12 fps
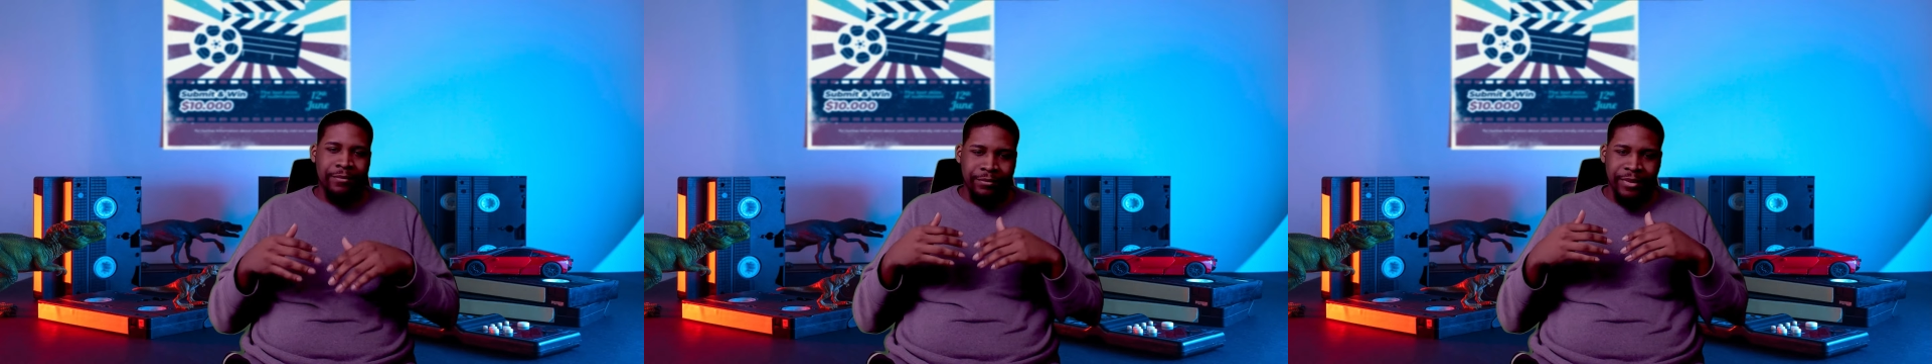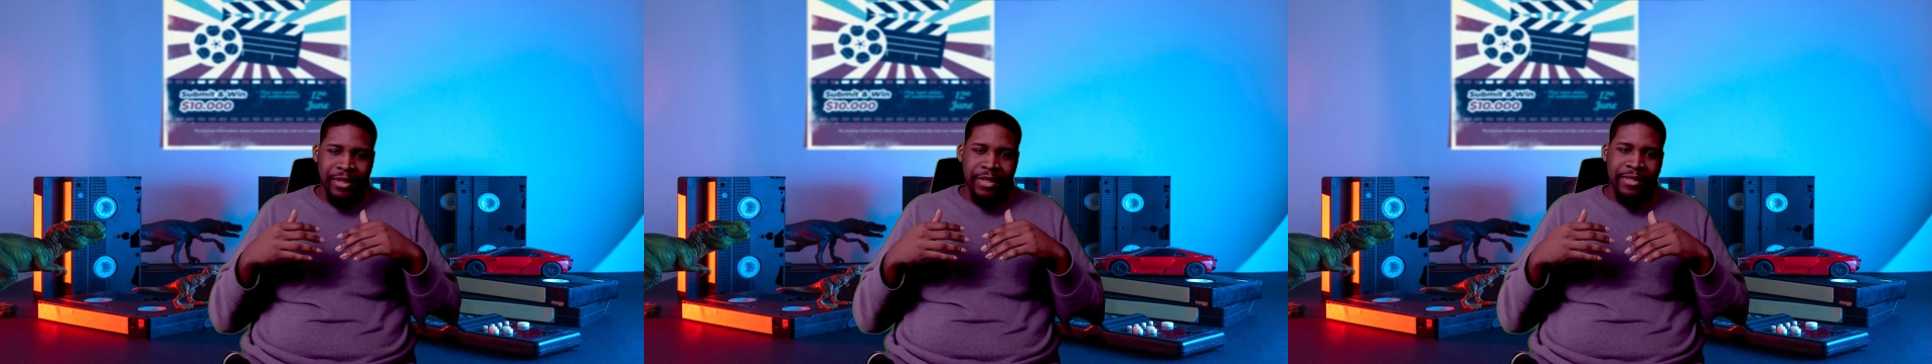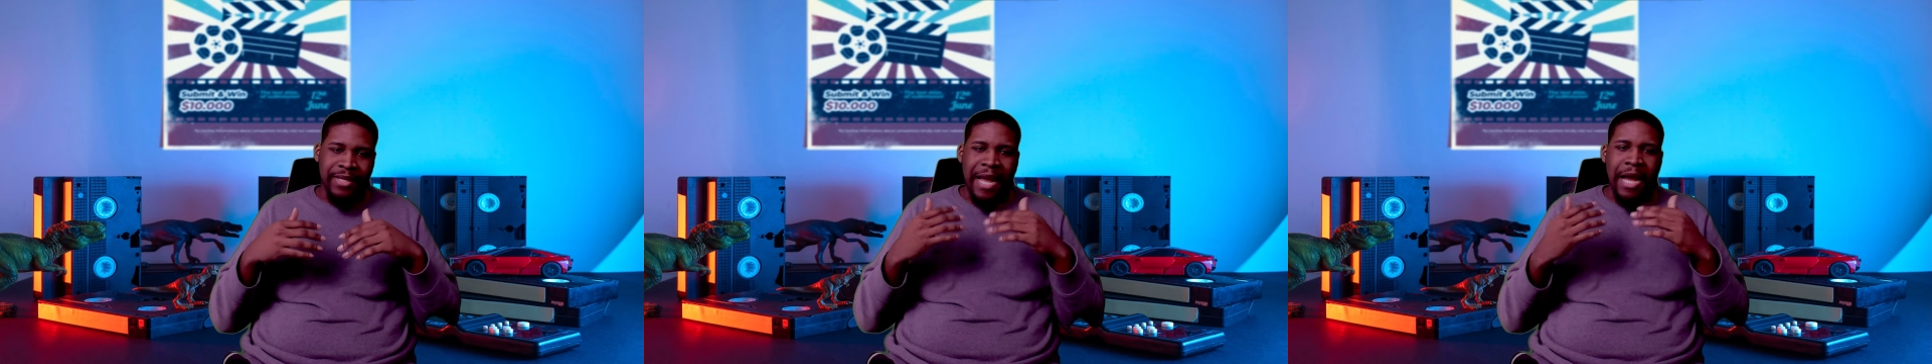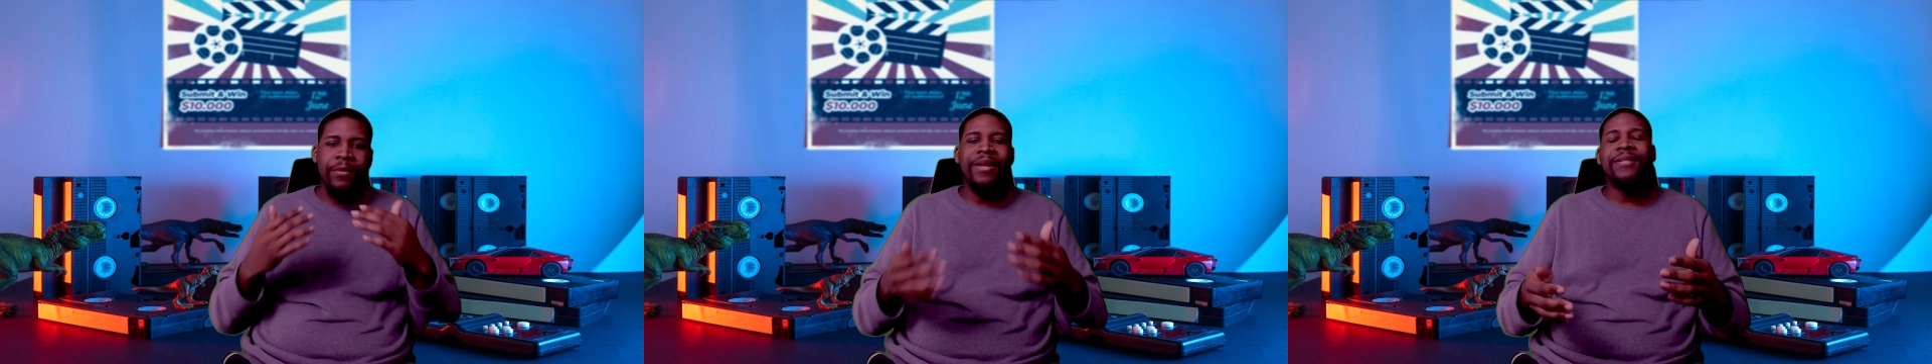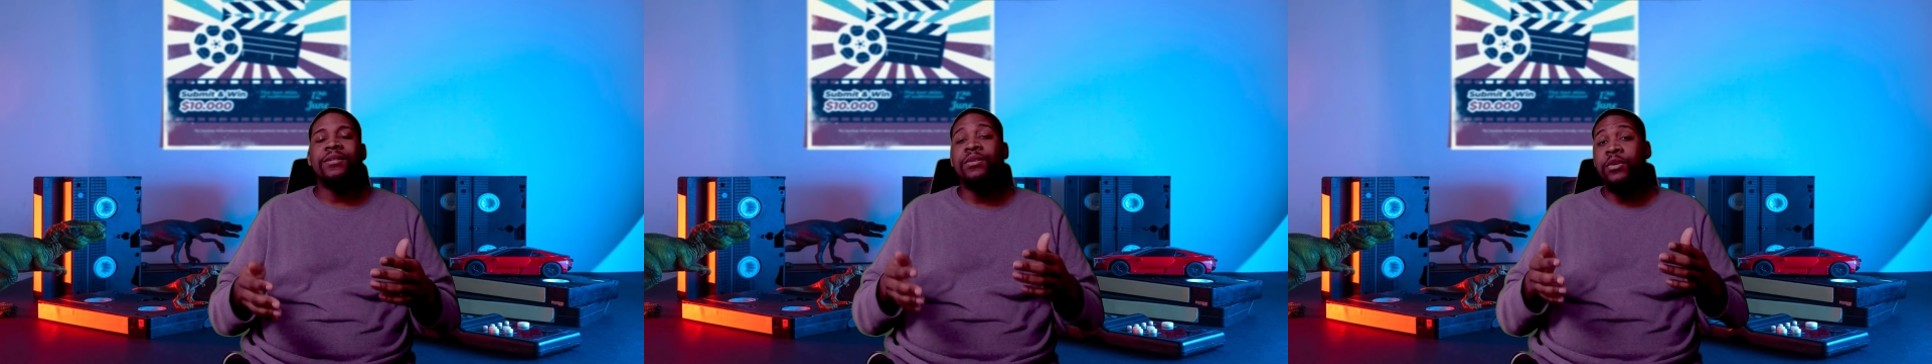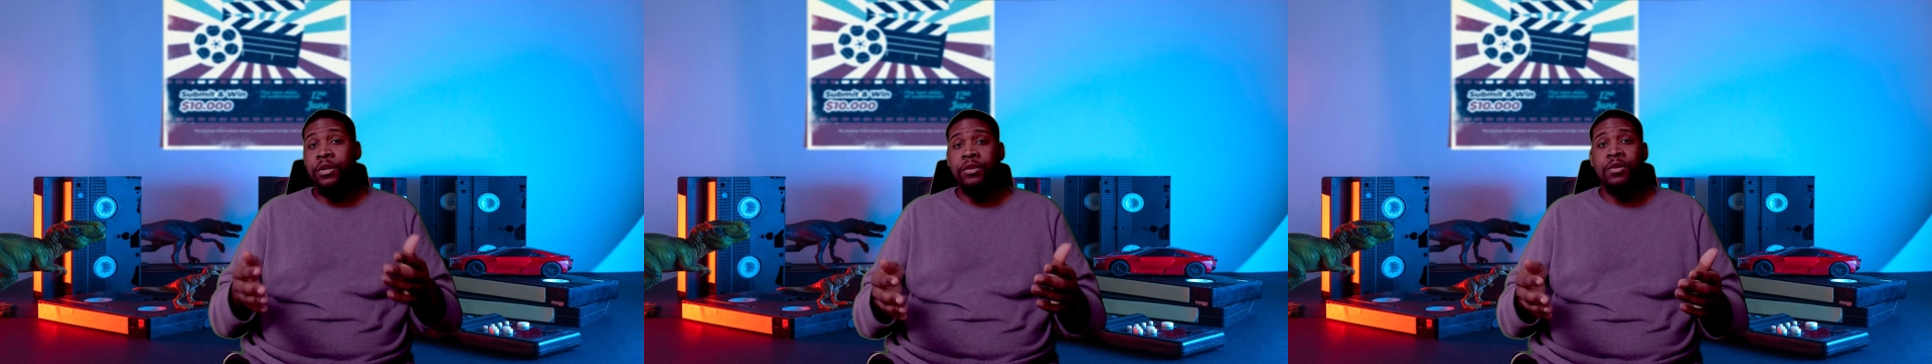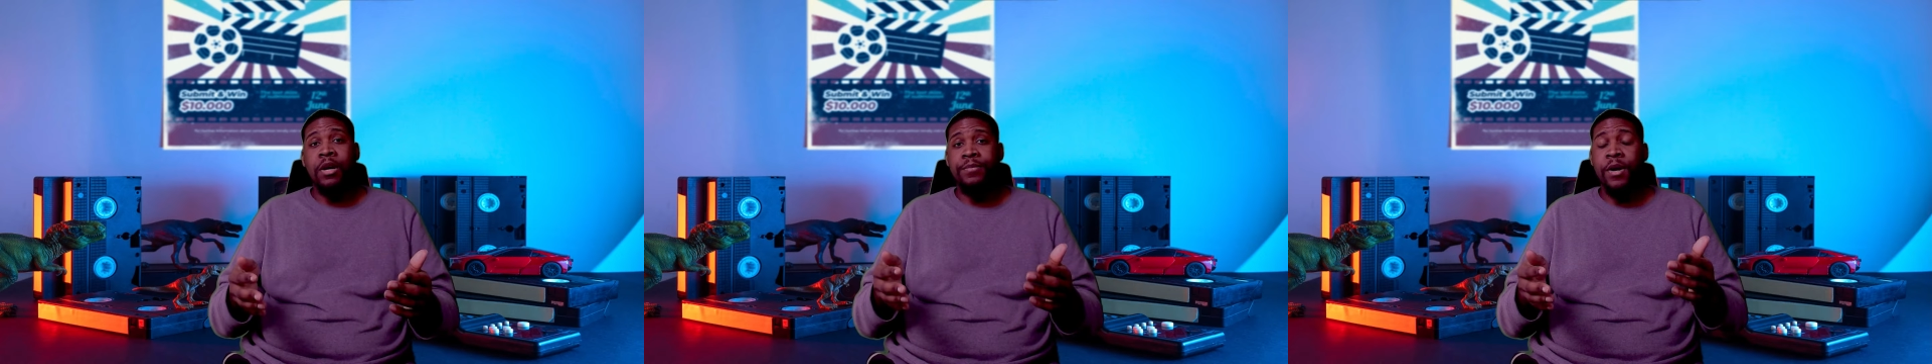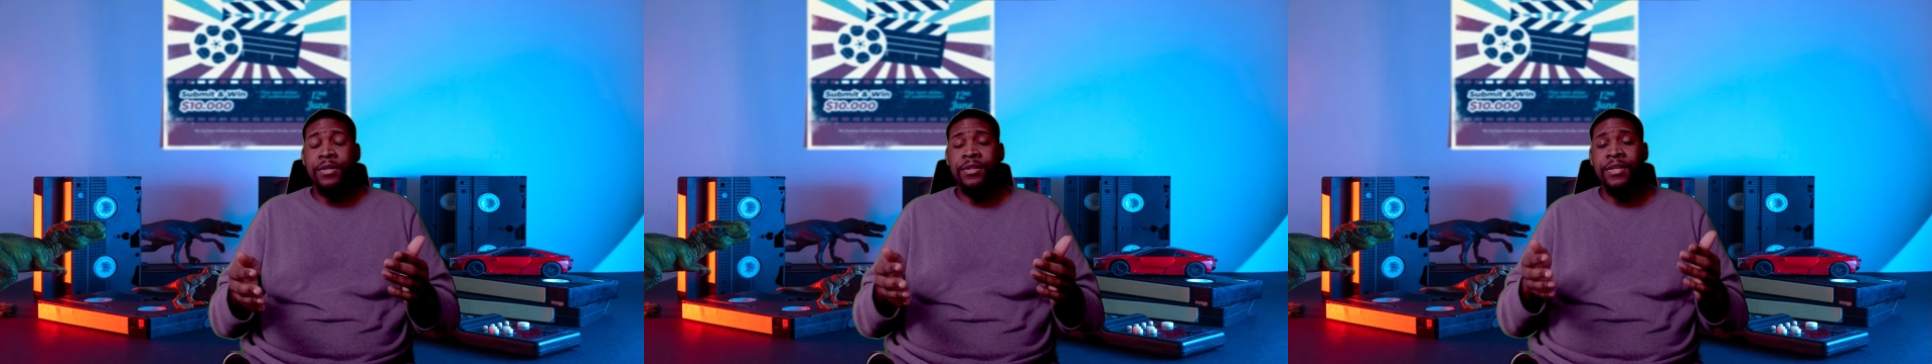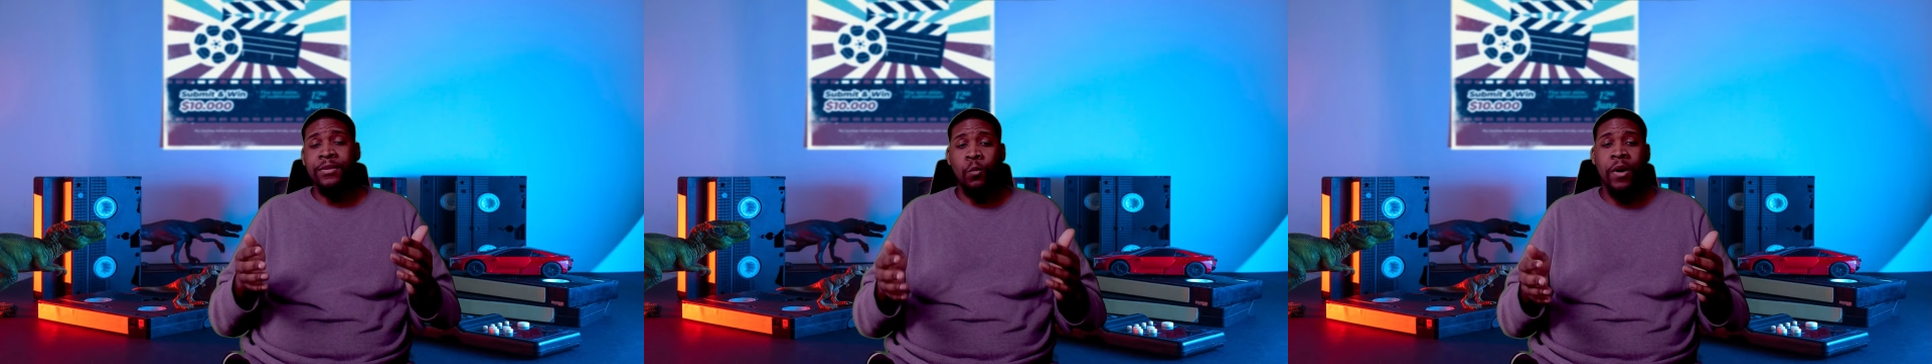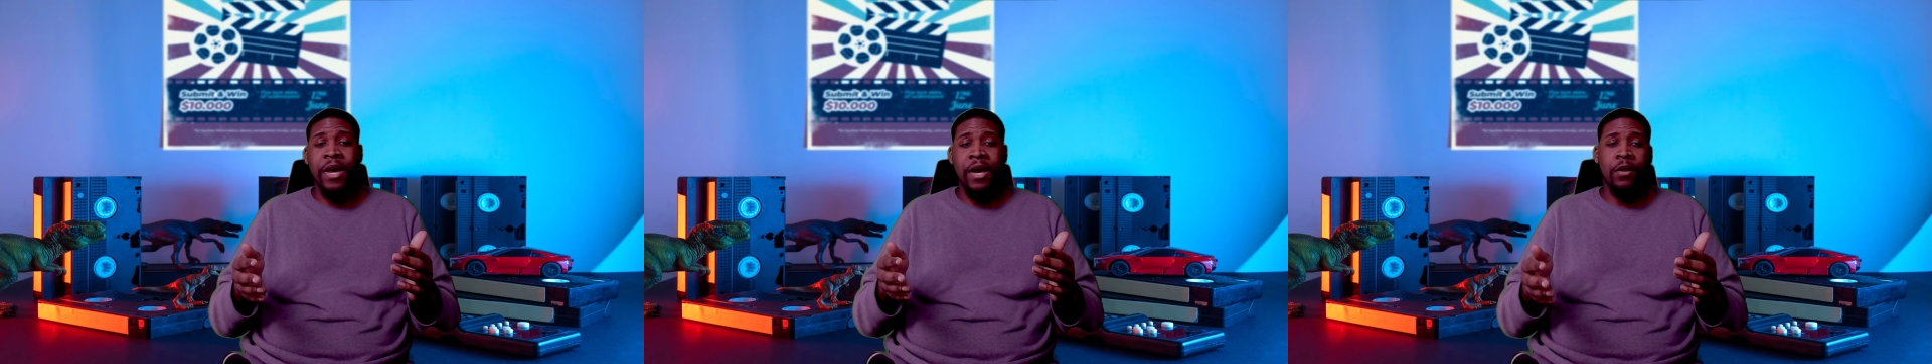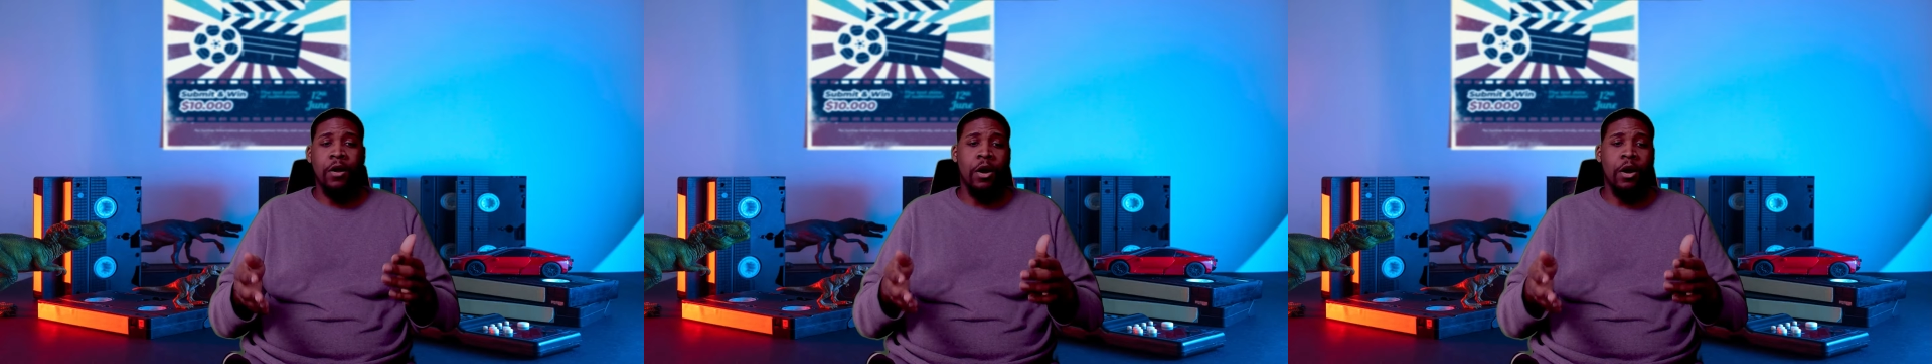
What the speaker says: Because I would like to know your thought process as well